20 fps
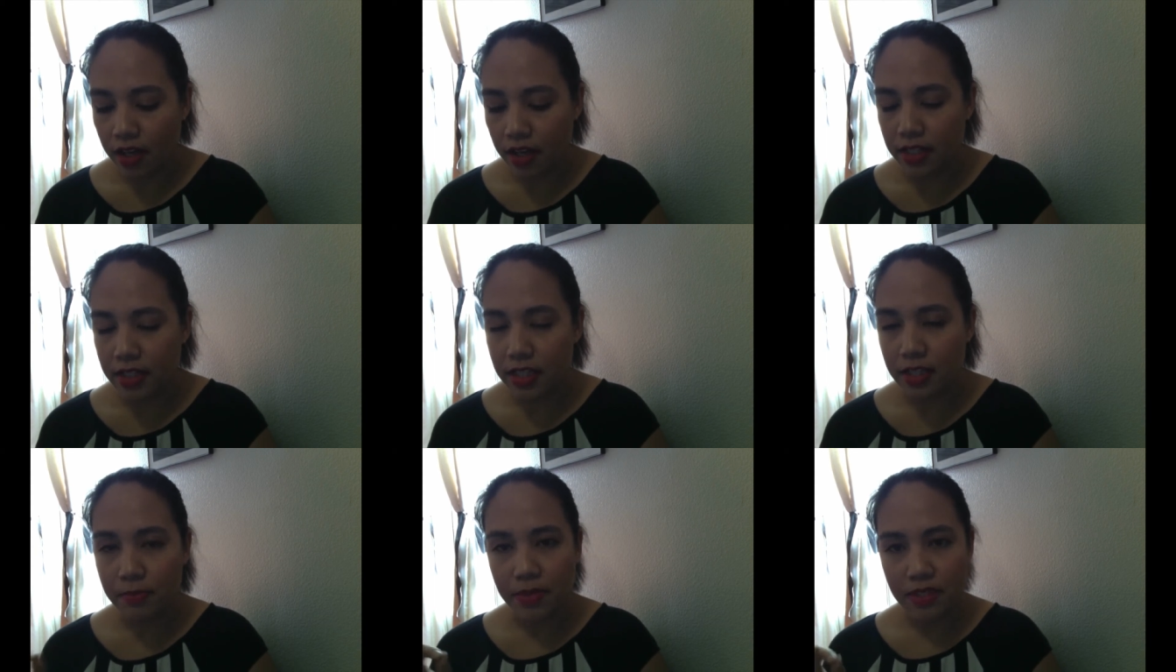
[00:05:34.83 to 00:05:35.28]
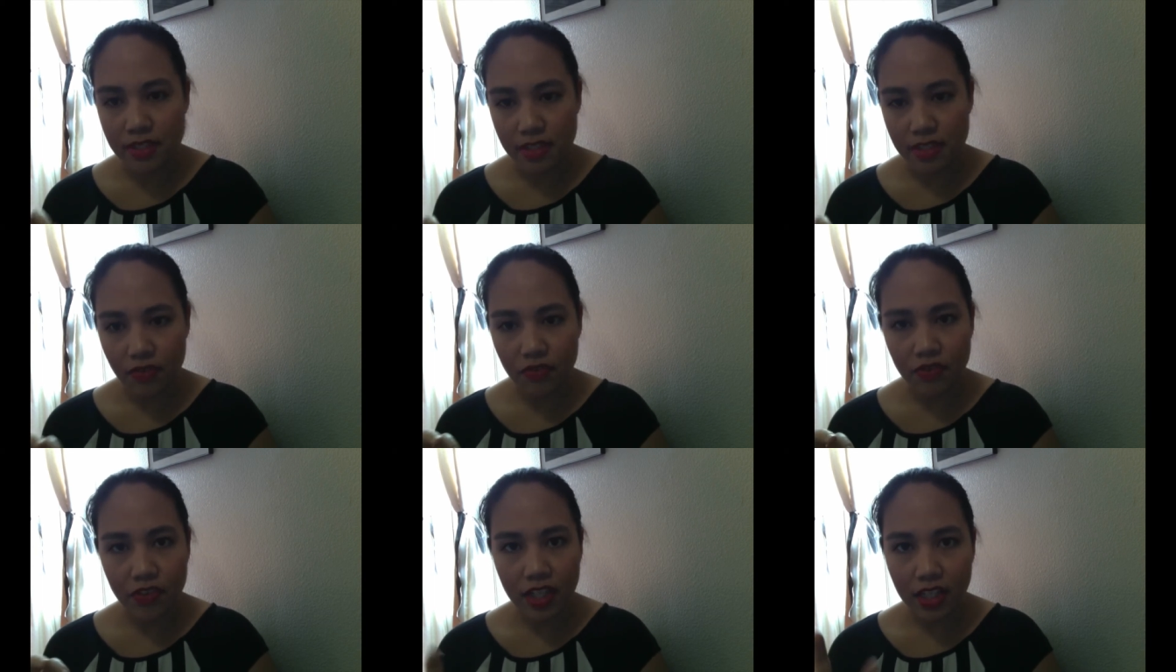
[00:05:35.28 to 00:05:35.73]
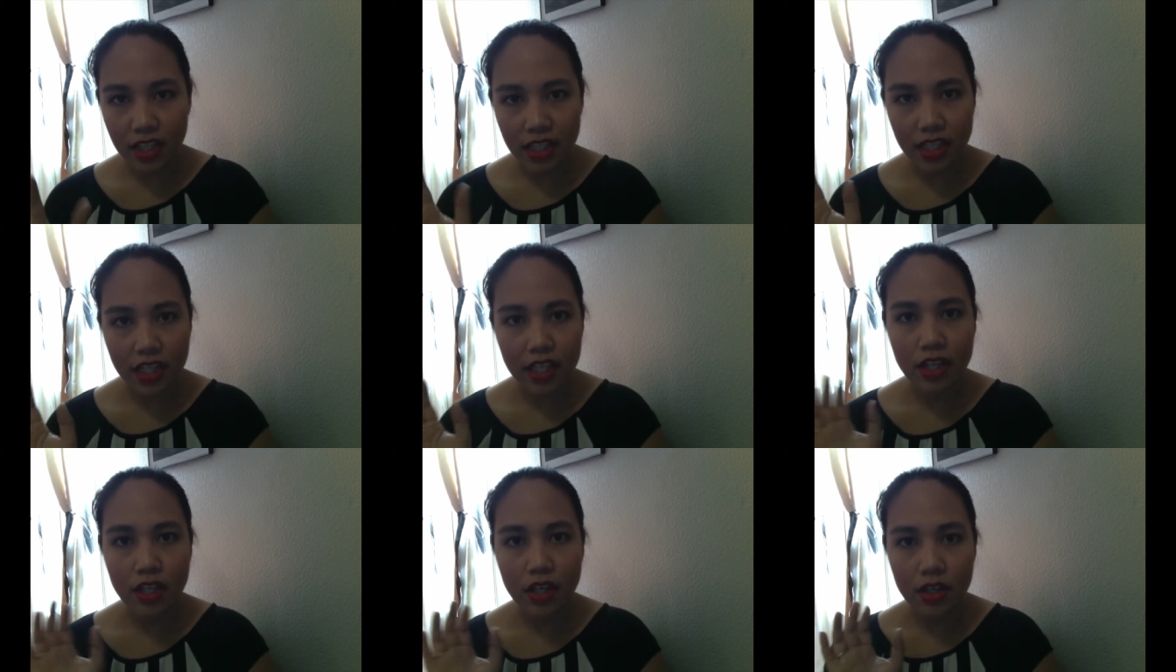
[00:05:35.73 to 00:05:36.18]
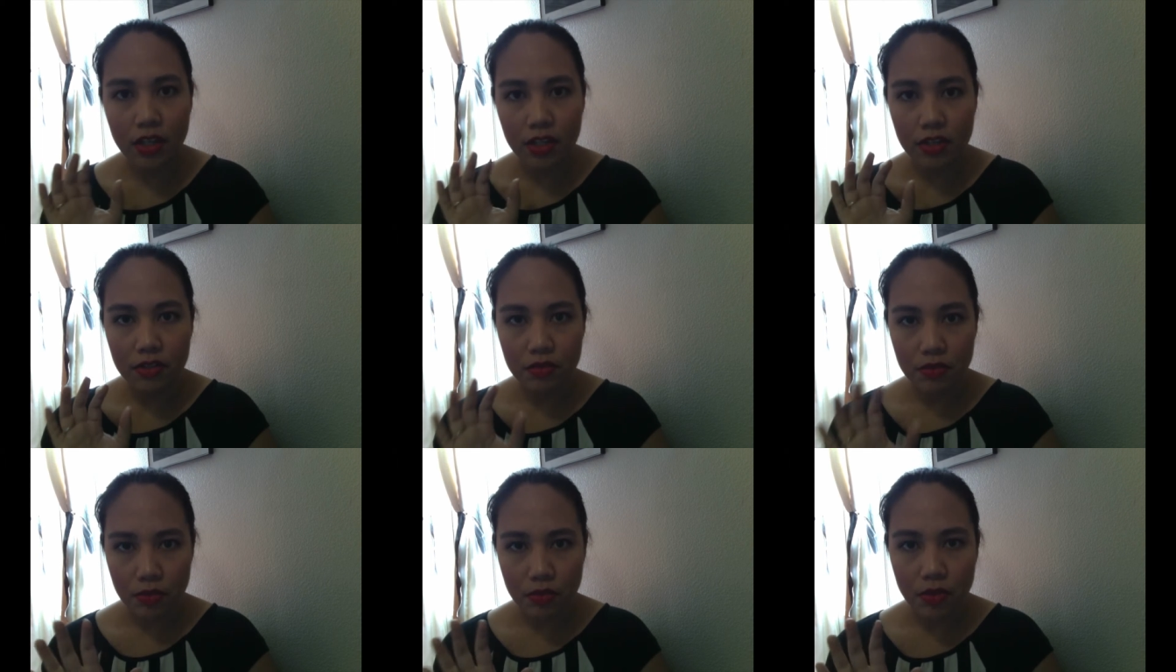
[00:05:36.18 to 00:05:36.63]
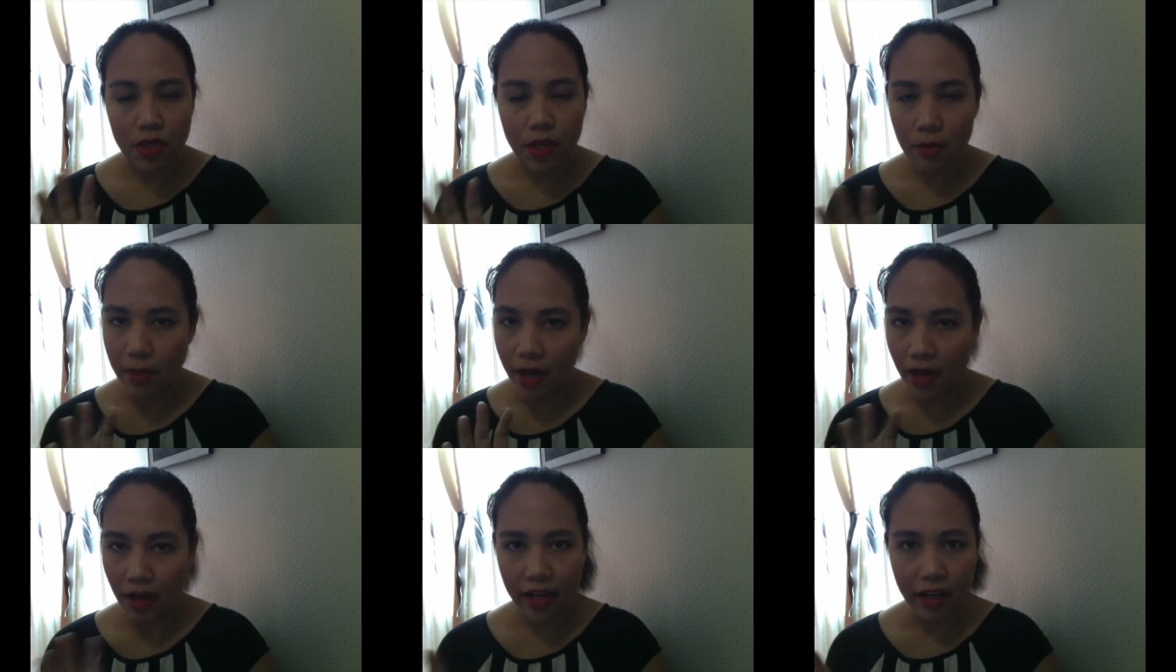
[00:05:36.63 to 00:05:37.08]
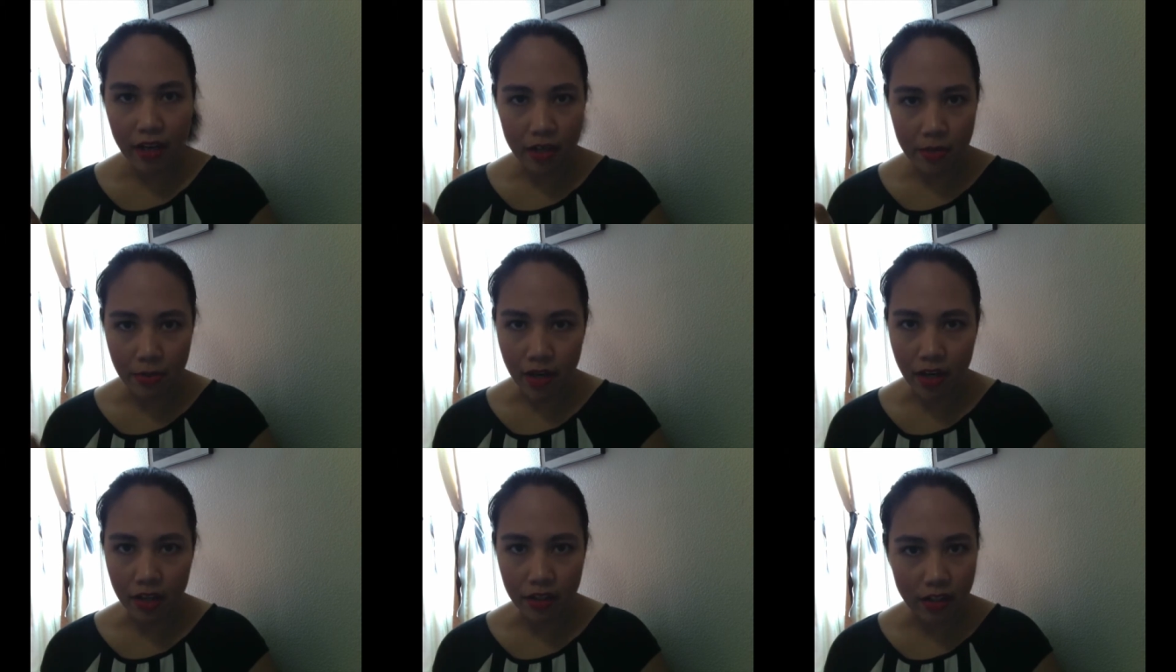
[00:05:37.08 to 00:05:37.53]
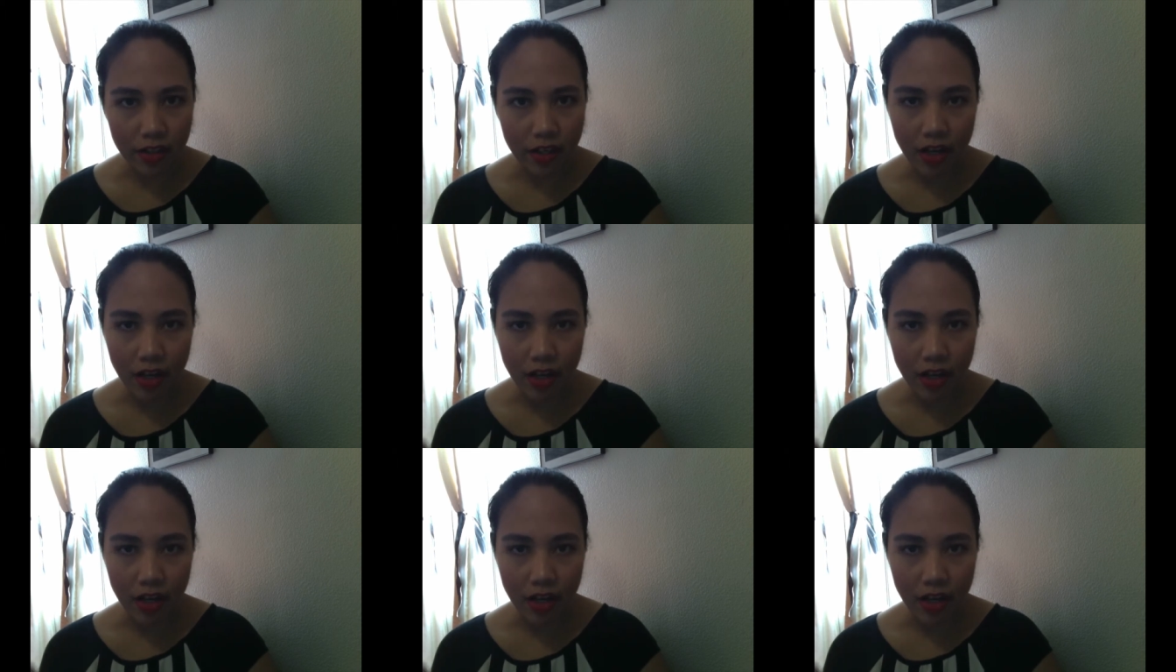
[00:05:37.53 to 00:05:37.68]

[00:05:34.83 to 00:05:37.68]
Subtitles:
specifically about Harry Potter.